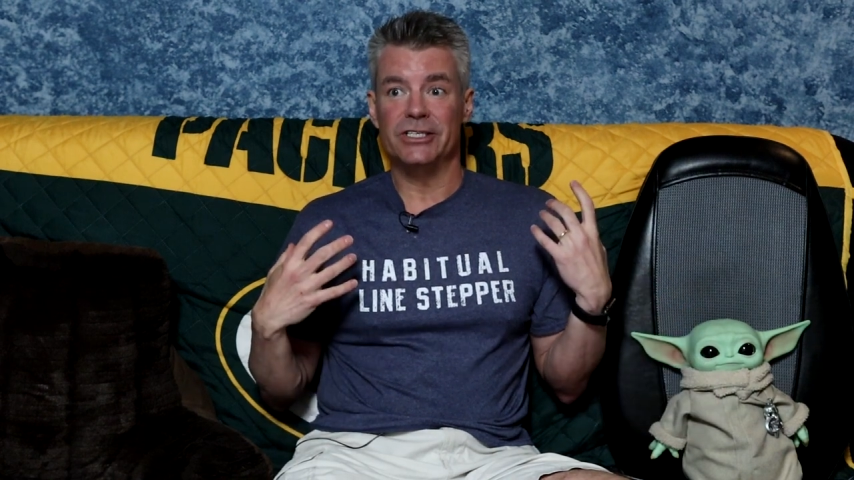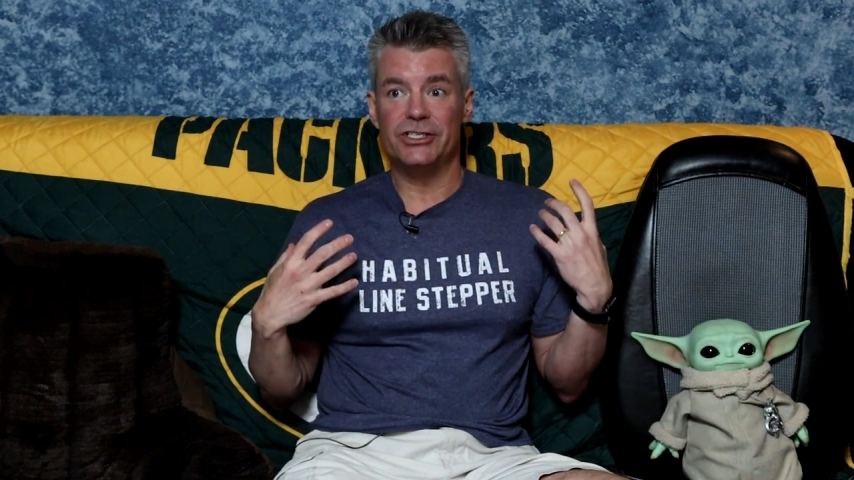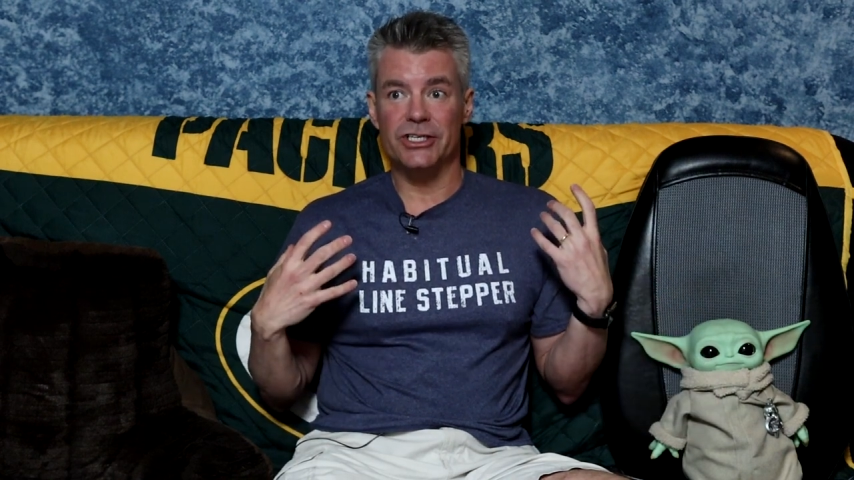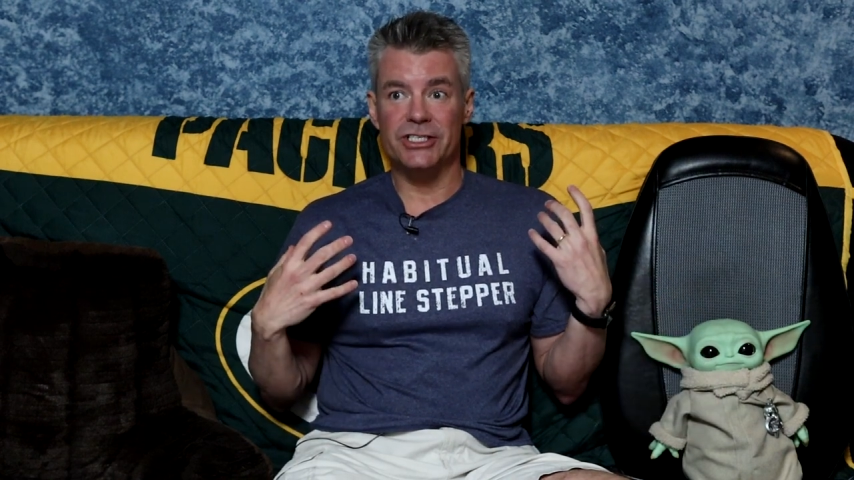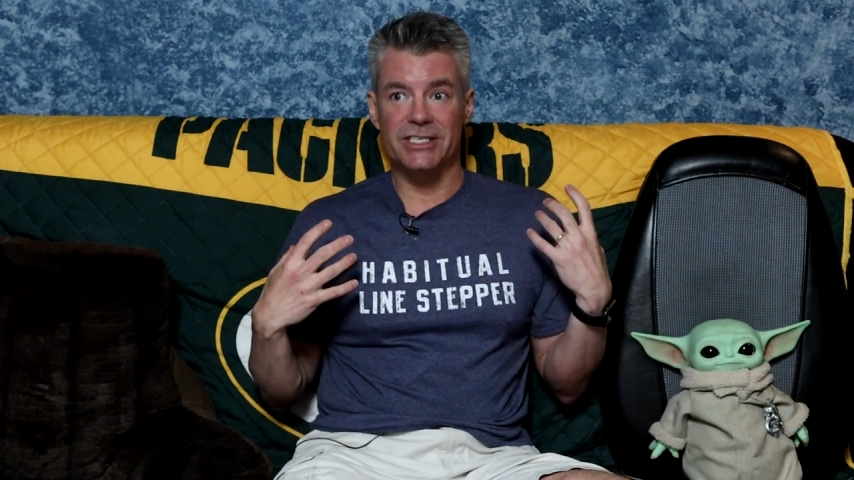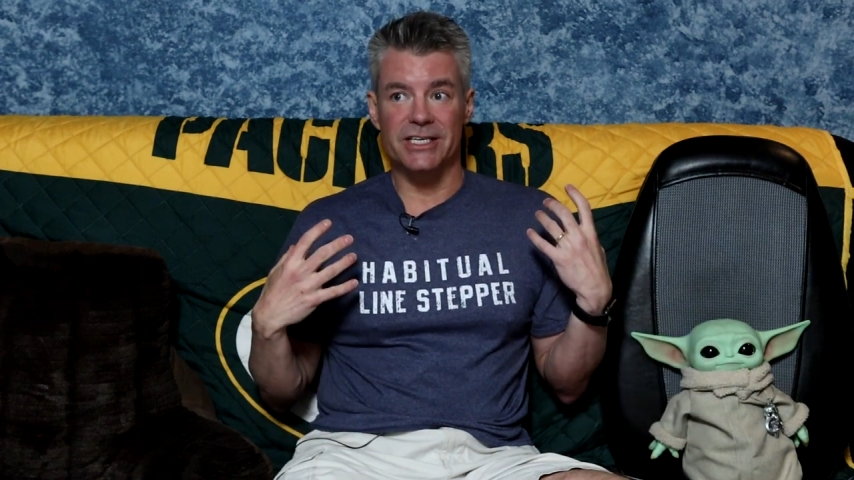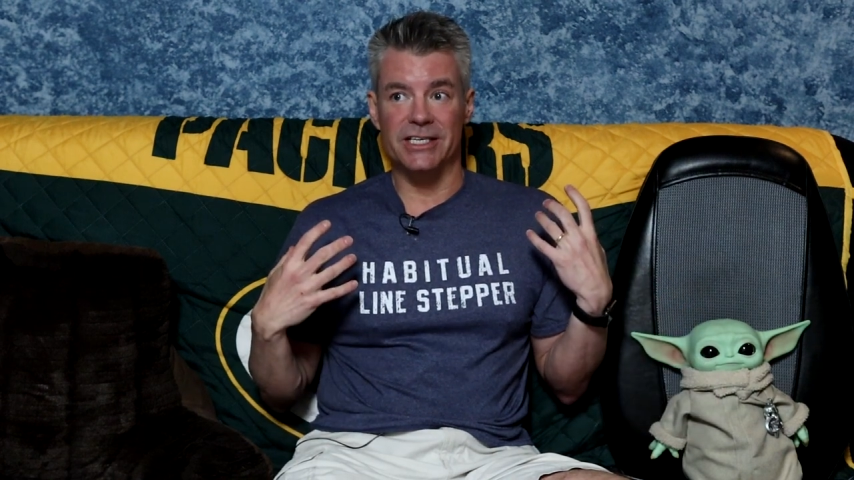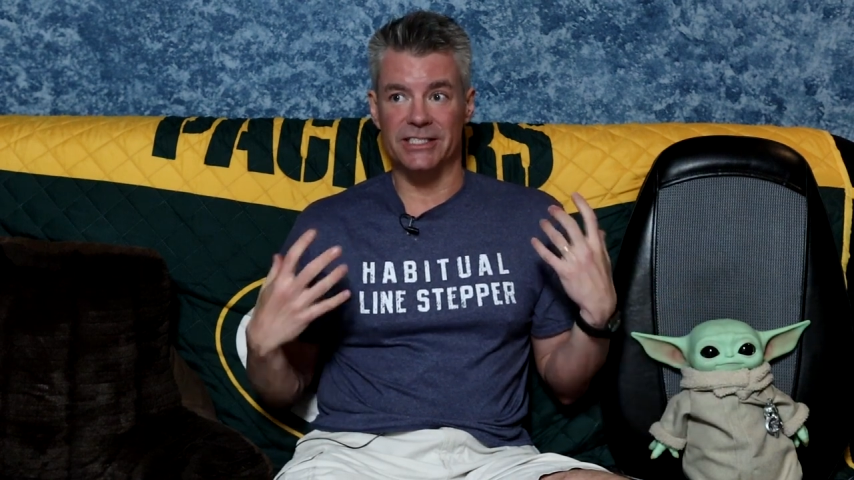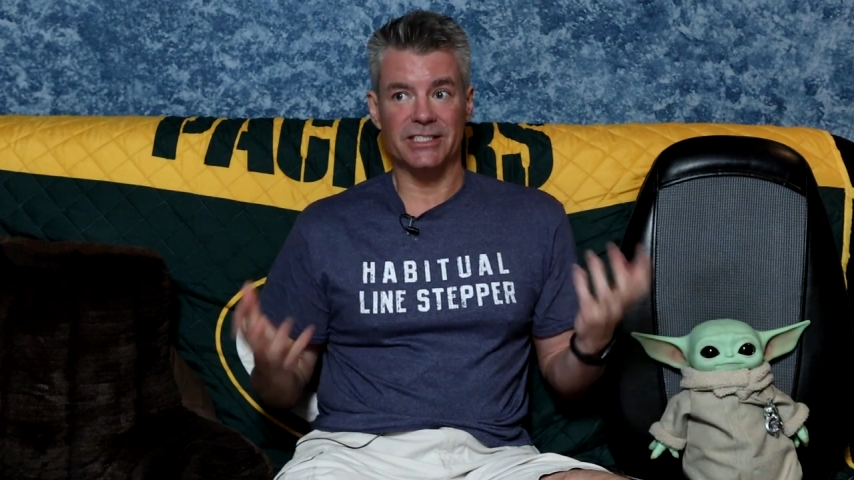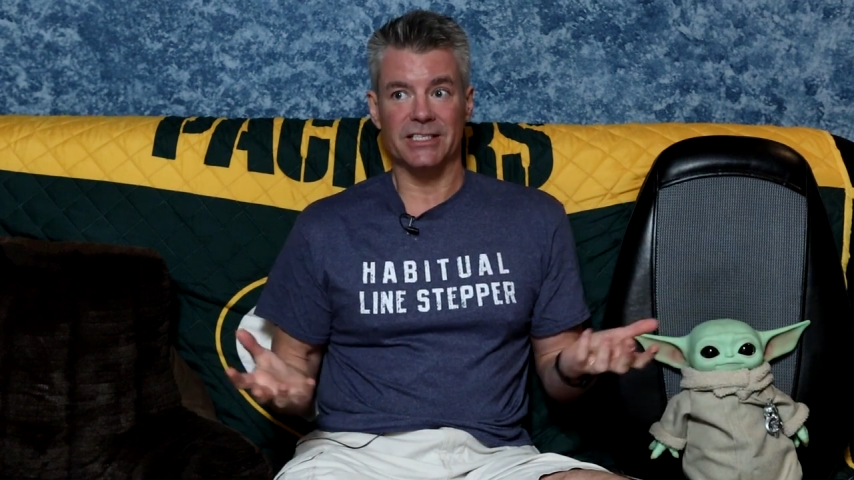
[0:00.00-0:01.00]
just
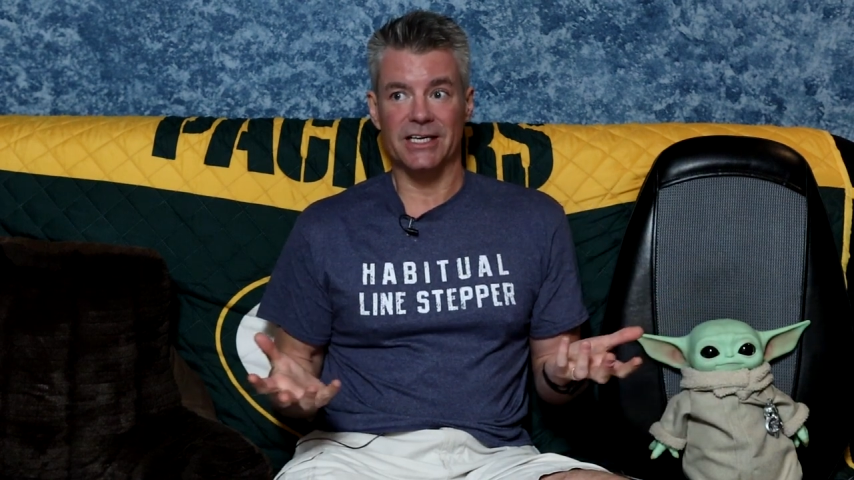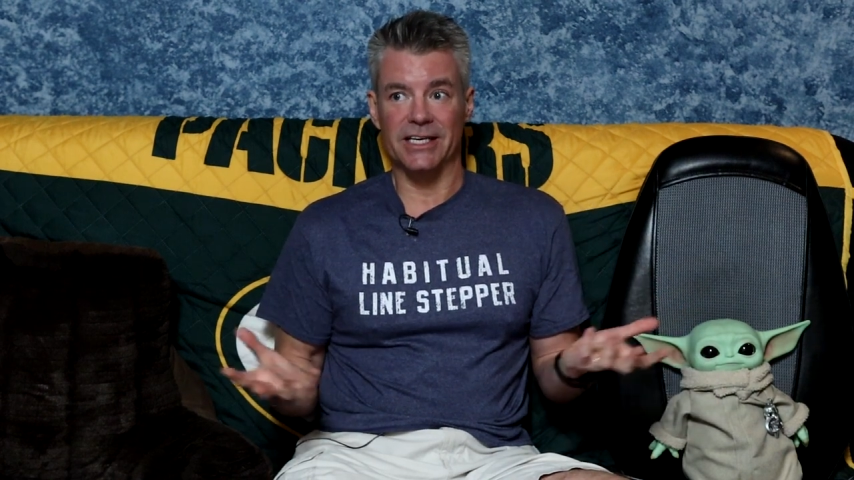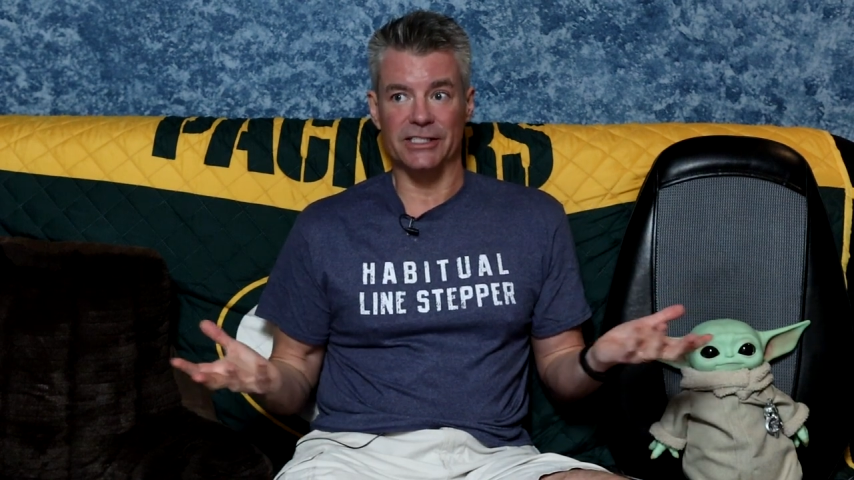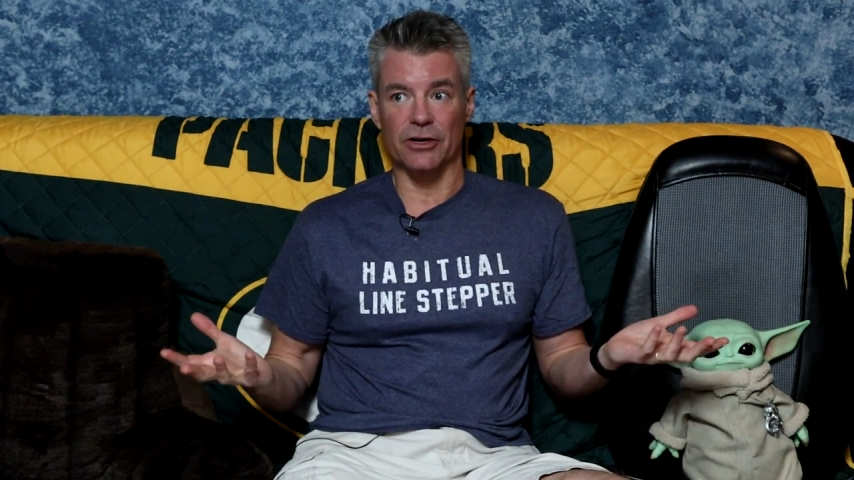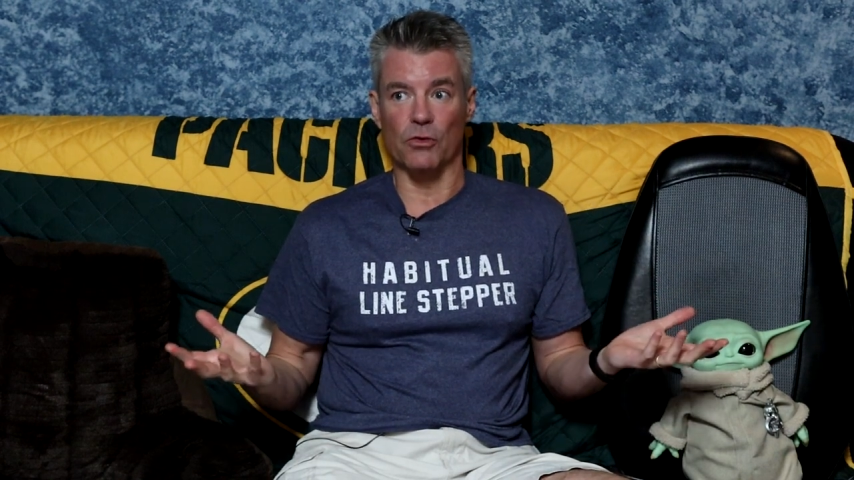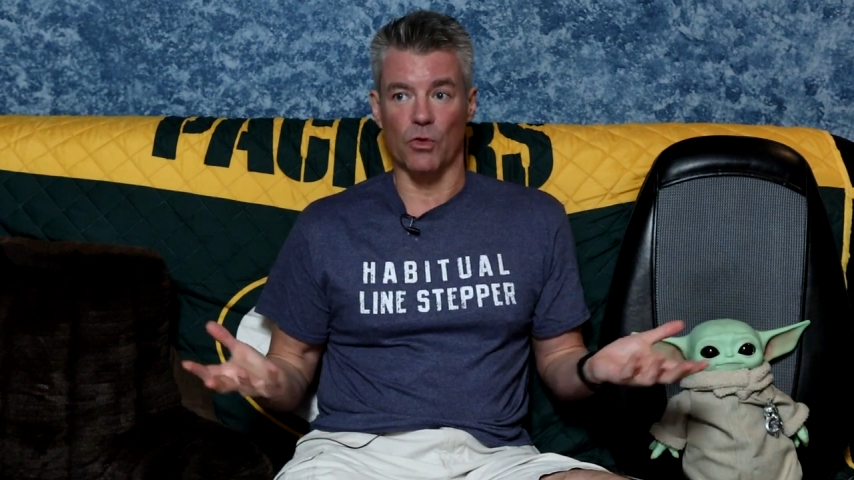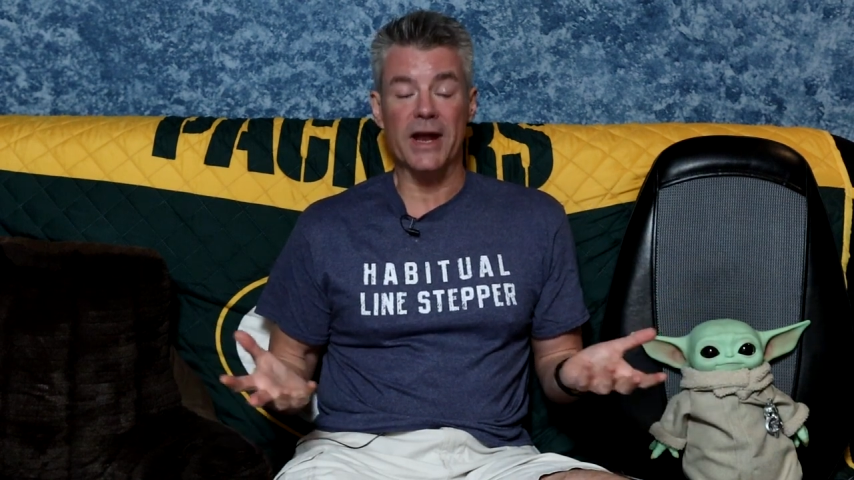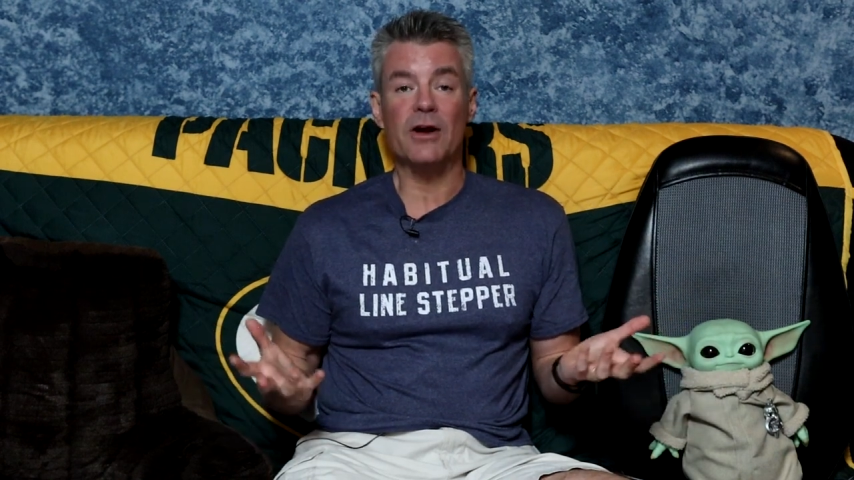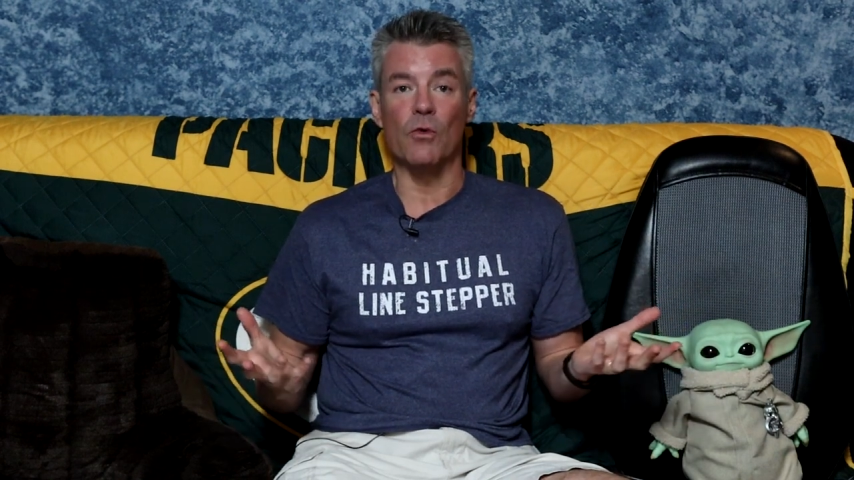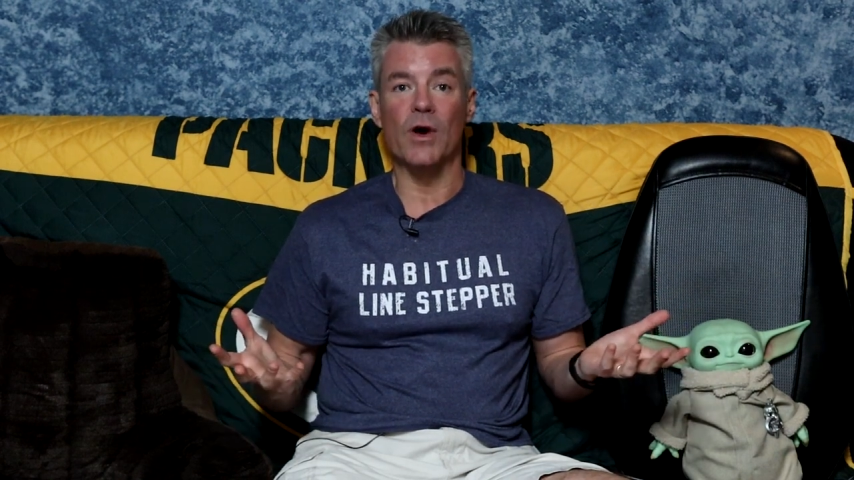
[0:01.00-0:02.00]
it's a
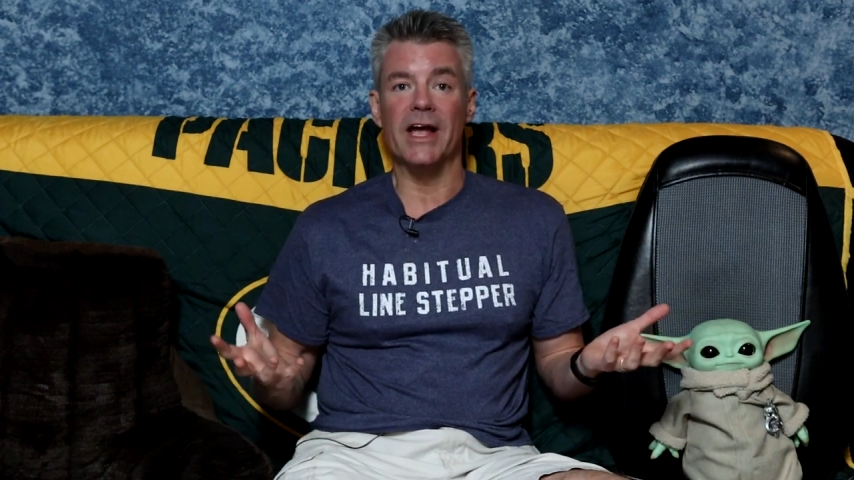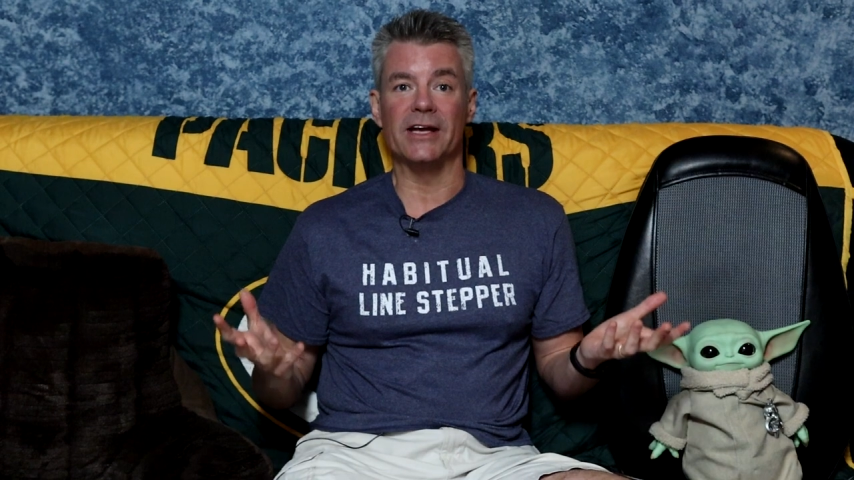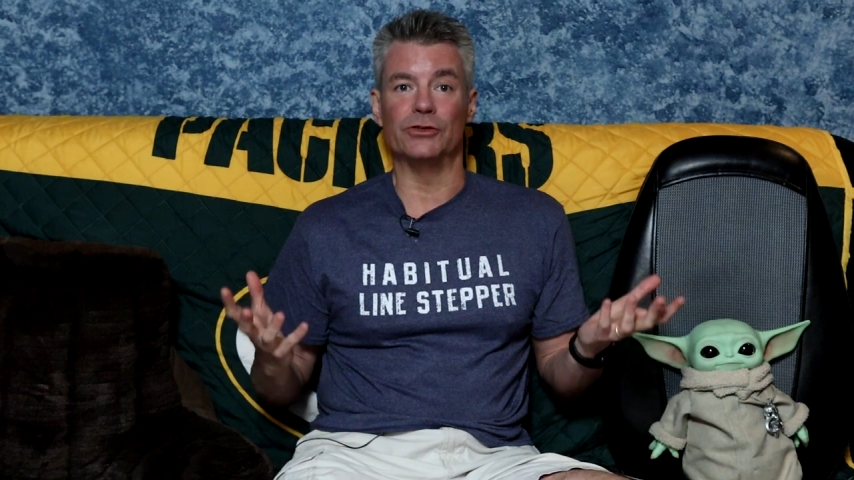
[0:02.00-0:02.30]
great way